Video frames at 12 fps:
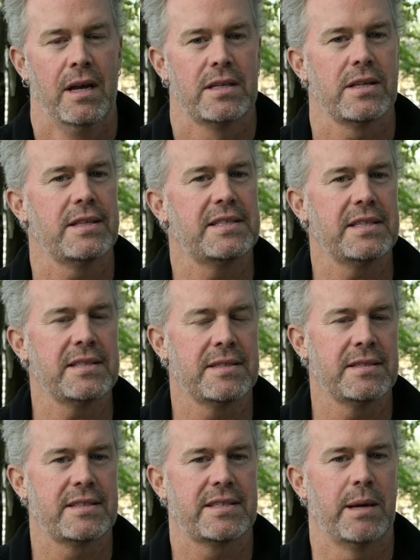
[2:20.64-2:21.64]
So the
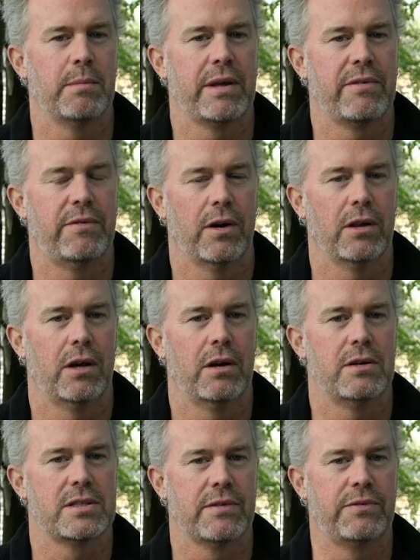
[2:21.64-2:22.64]
Citizens' Assembly
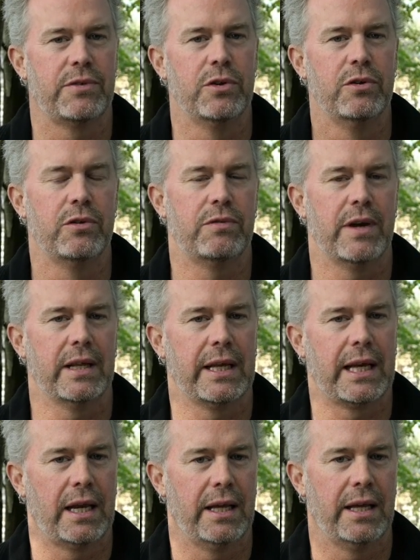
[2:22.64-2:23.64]
follows a few fairly
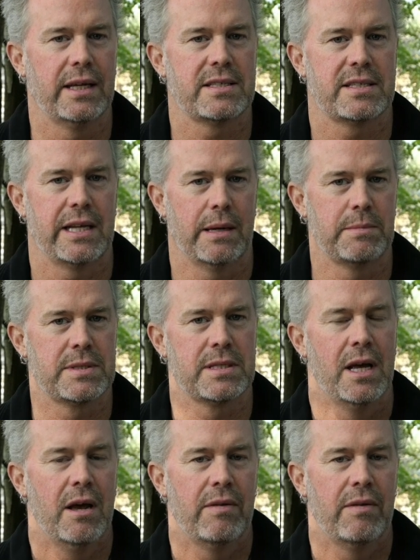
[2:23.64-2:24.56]
clear steps.